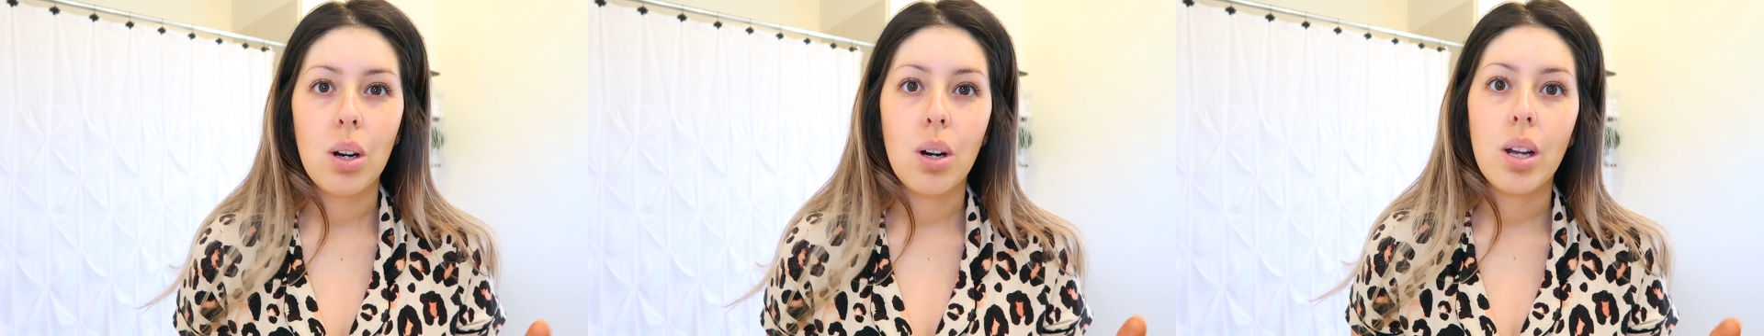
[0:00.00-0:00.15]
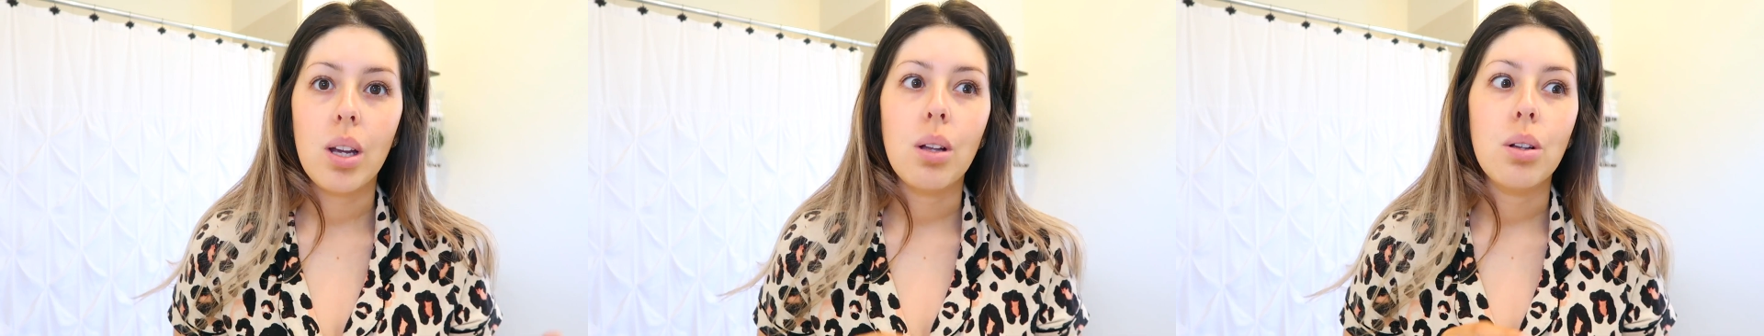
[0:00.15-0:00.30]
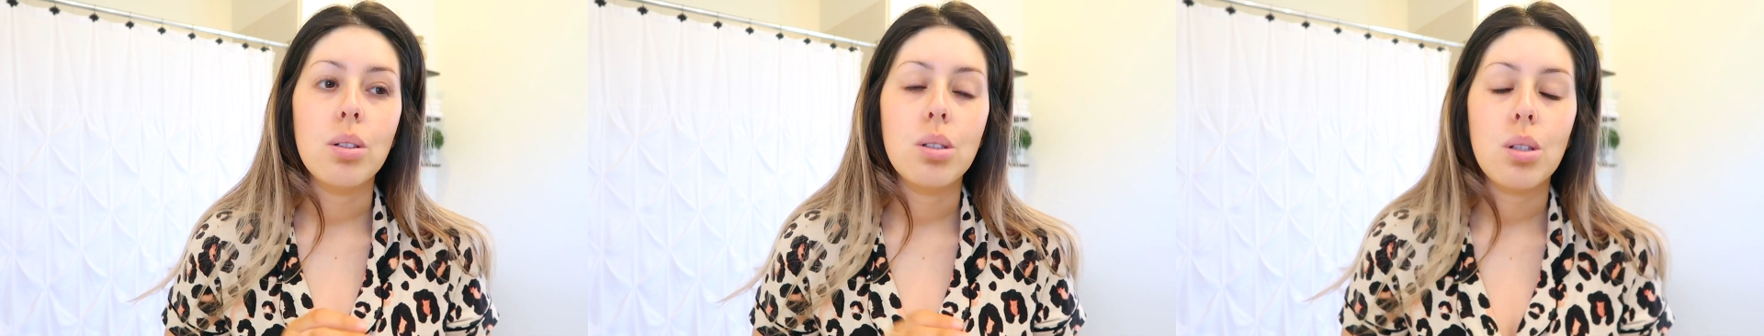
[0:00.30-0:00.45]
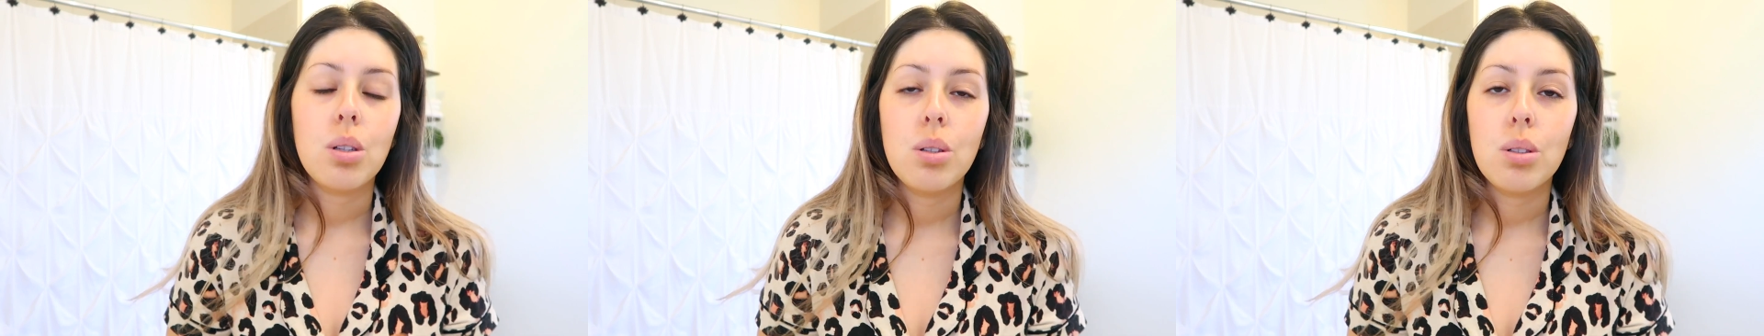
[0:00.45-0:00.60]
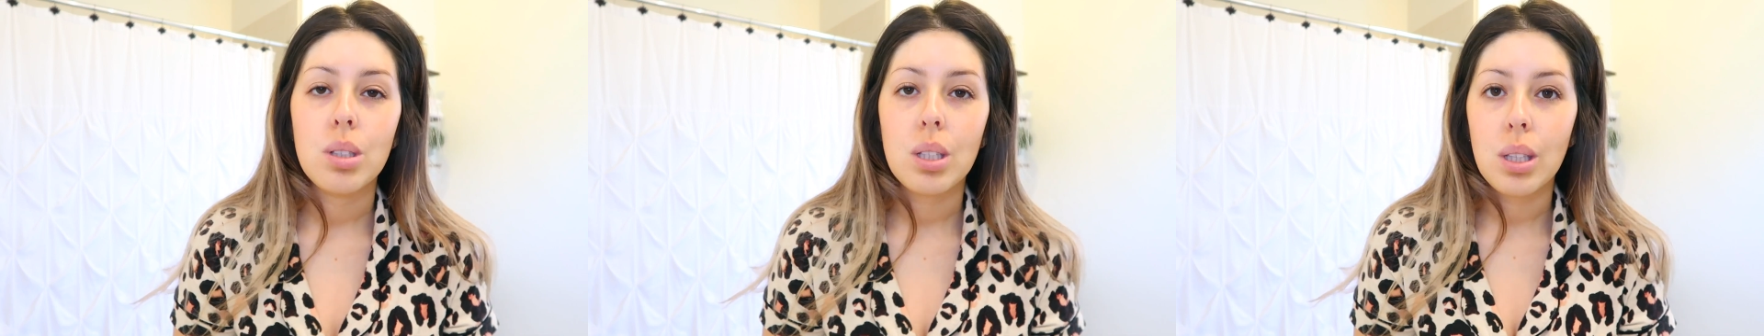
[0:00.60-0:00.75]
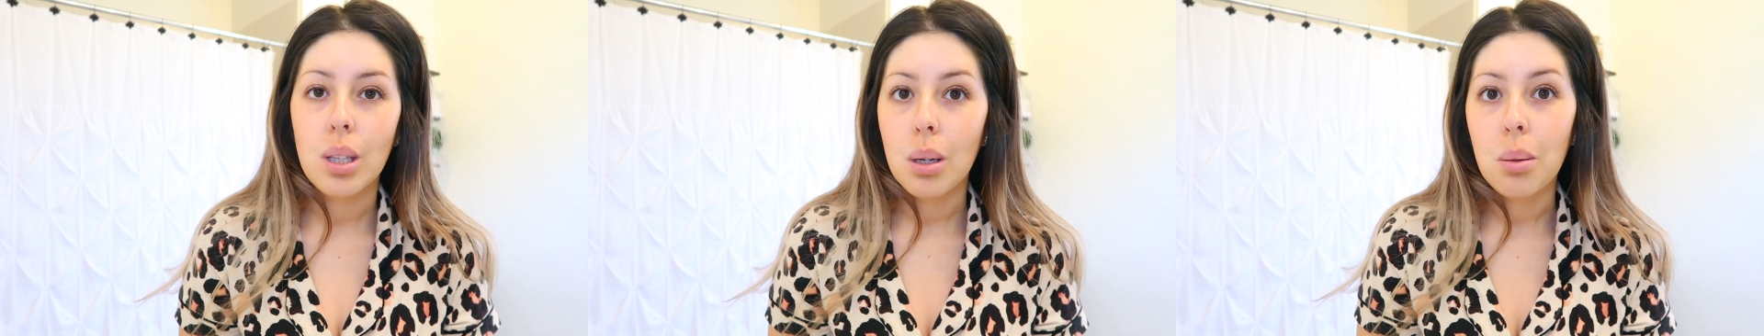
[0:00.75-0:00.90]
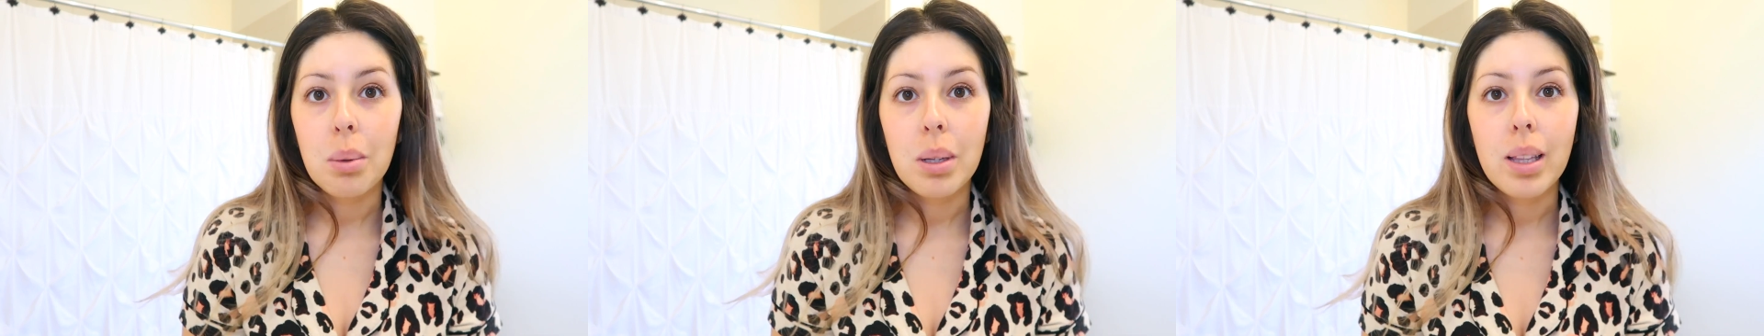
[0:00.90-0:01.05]
I also use a
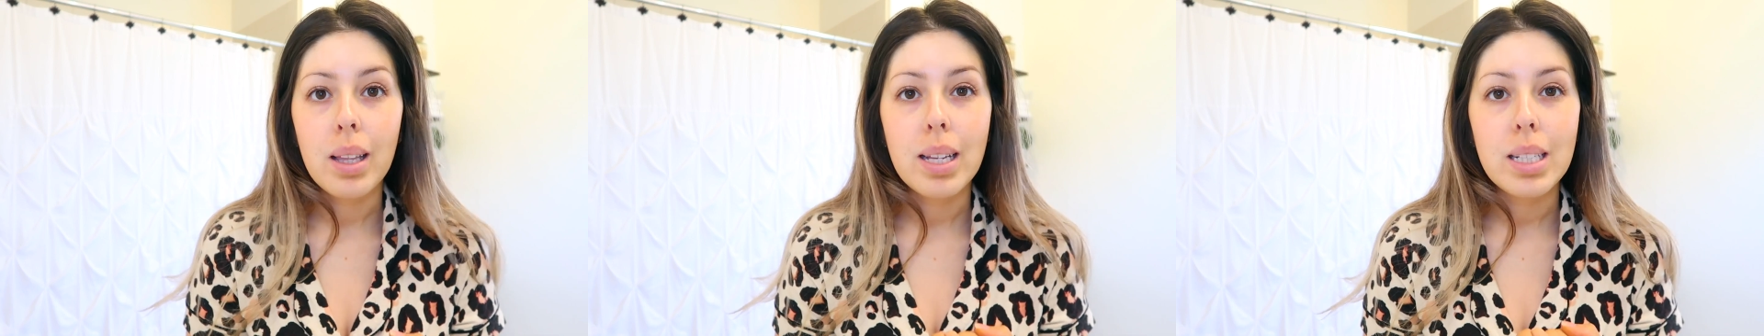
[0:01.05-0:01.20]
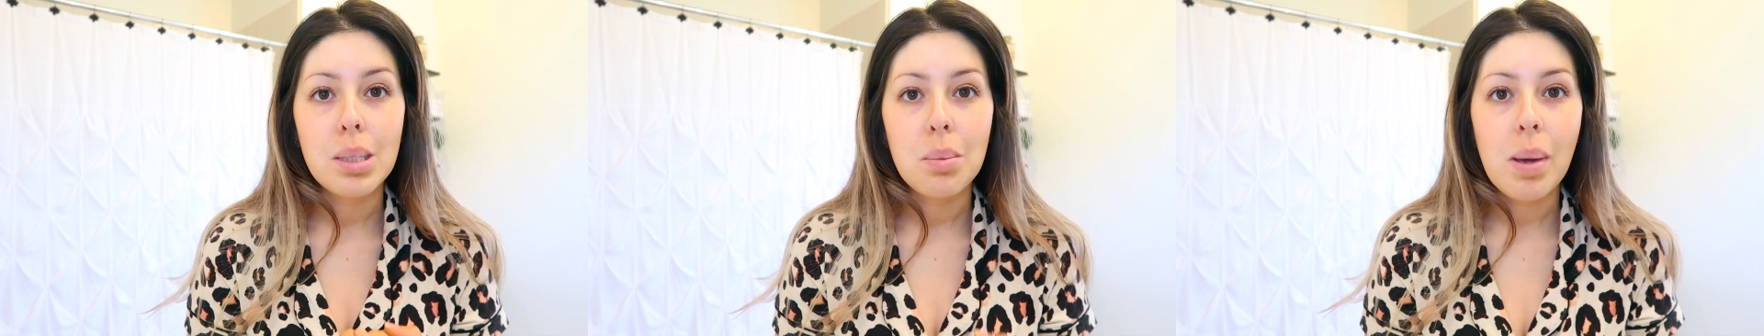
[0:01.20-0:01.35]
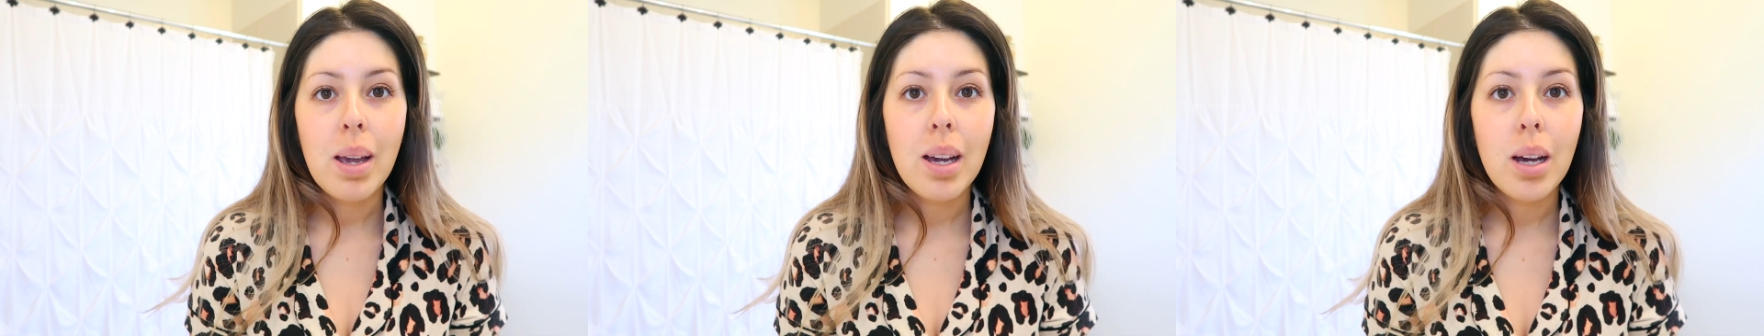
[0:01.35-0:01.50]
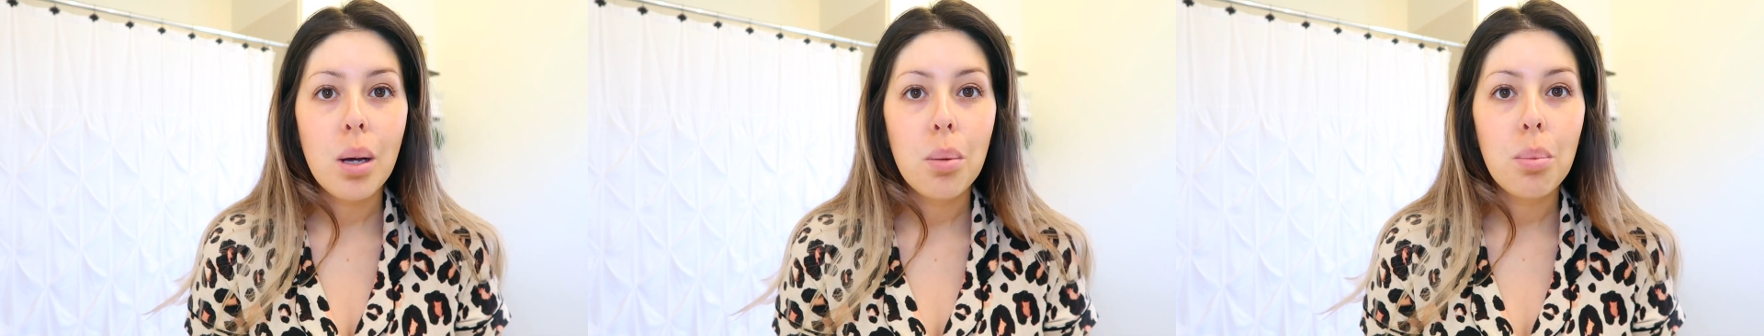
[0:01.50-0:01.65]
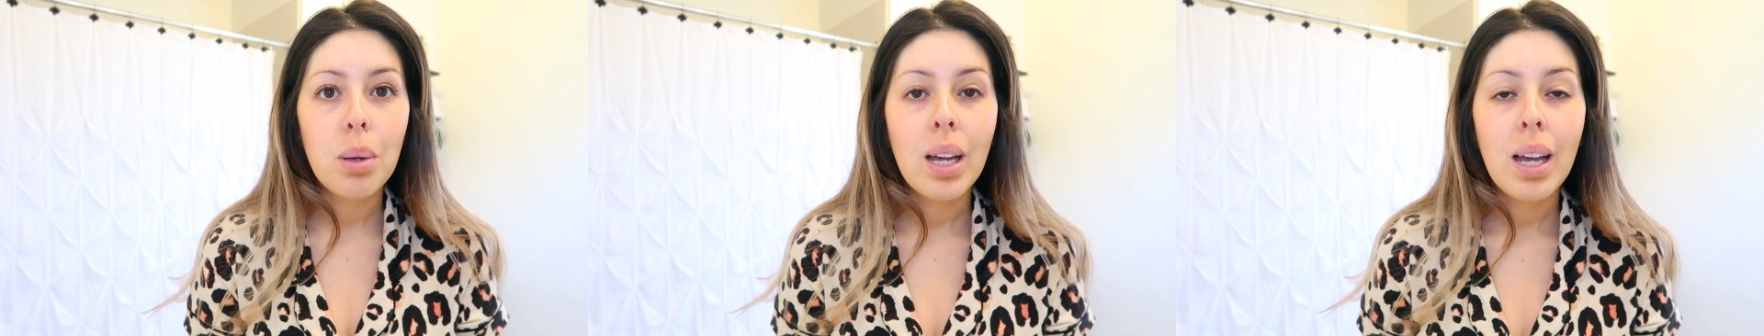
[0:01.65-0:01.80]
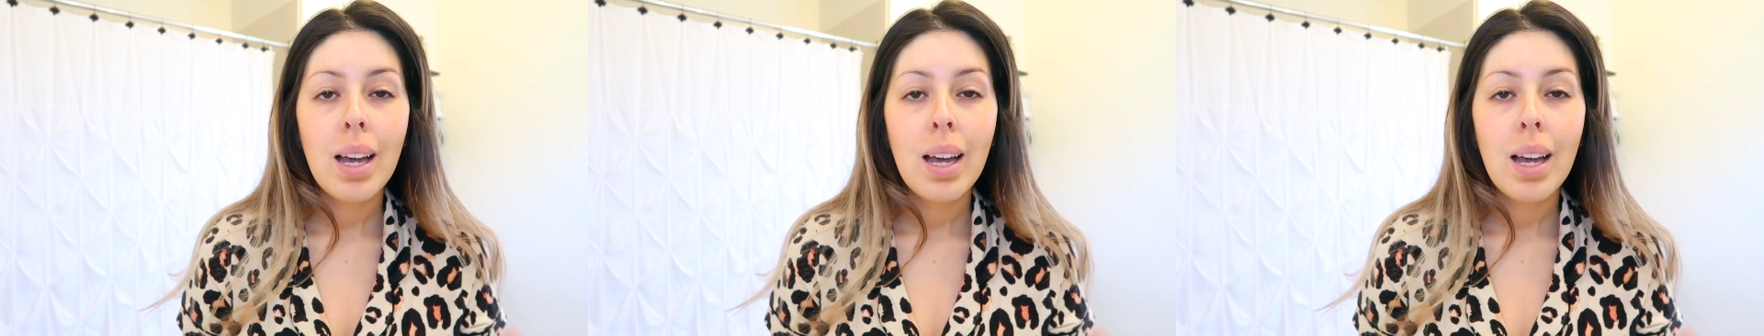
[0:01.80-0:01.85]
little bit less makeup,